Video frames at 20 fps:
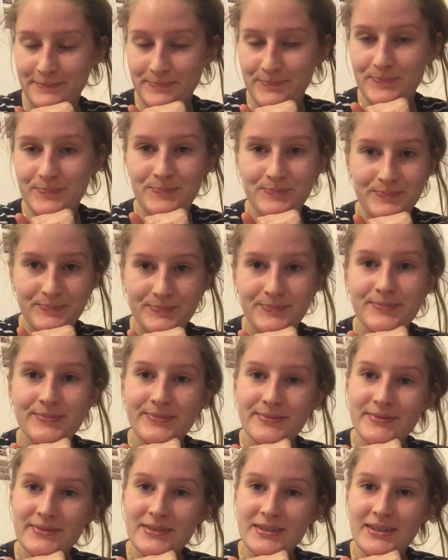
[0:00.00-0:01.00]
yeah,
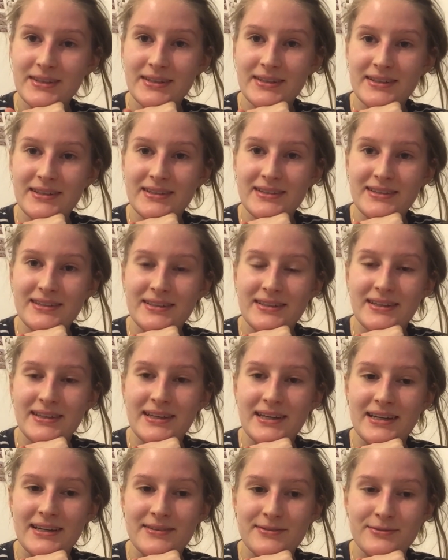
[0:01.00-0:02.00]
for now I have
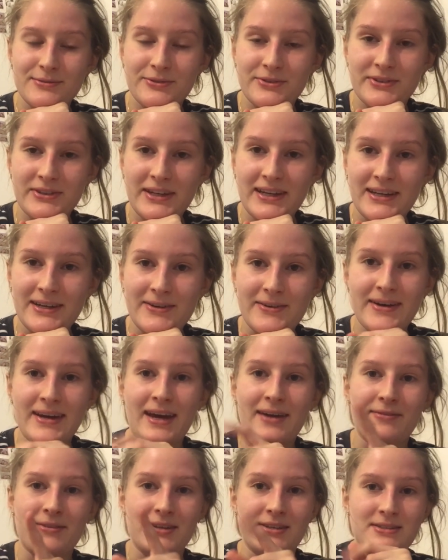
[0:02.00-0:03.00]
this, and I'm gonna
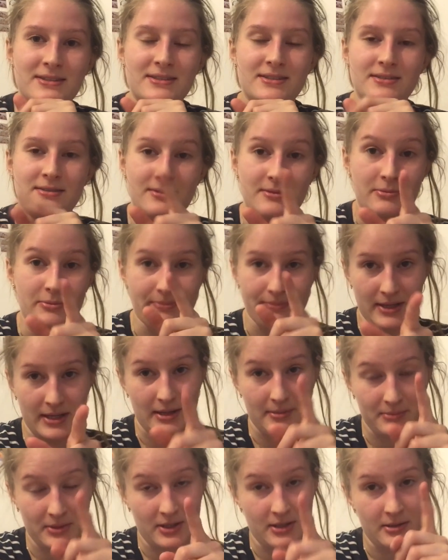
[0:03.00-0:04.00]
post this now,
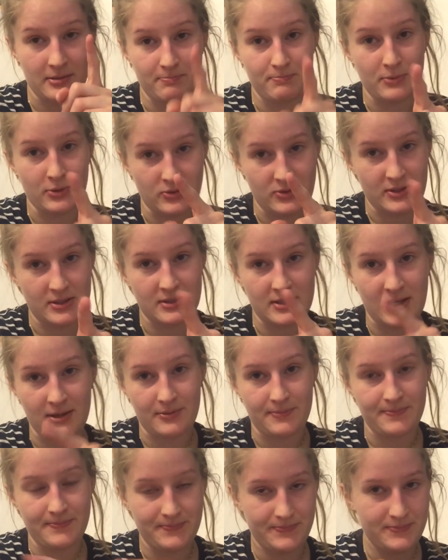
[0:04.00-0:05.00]
because
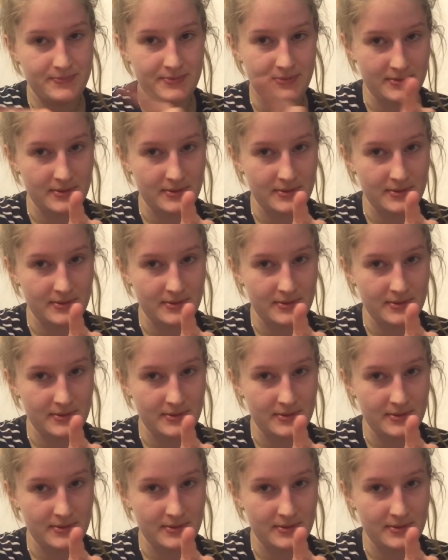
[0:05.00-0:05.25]
yes,